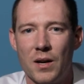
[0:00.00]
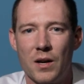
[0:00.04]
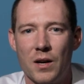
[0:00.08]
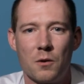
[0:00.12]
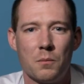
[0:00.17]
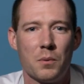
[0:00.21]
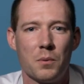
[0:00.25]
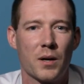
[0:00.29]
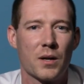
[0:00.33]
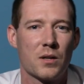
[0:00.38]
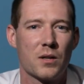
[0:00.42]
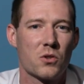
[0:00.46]
I
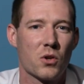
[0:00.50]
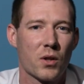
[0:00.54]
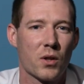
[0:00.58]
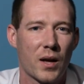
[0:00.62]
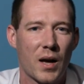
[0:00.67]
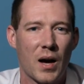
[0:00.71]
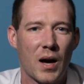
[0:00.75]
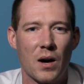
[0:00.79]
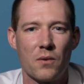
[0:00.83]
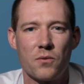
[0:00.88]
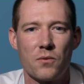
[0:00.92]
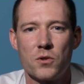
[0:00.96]
don't plug into the
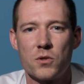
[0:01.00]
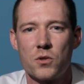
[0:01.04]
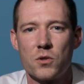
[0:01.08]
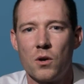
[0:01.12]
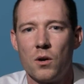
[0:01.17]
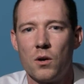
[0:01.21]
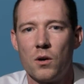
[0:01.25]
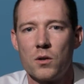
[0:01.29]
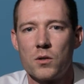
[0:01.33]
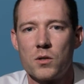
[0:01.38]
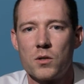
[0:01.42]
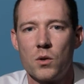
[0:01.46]
conference
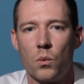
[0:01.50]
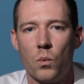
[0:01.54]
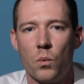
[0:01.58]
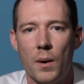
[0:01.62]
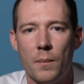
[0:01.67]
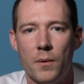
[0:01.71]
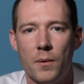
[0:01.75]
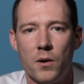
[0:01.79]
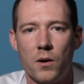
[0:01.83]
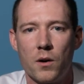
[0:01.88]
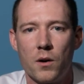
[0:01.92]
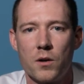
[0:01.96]
calls, the
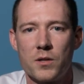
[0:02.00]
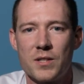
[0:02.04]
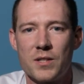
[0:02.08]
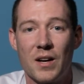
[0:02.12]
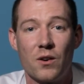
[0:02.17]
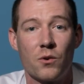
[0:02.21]
webinars,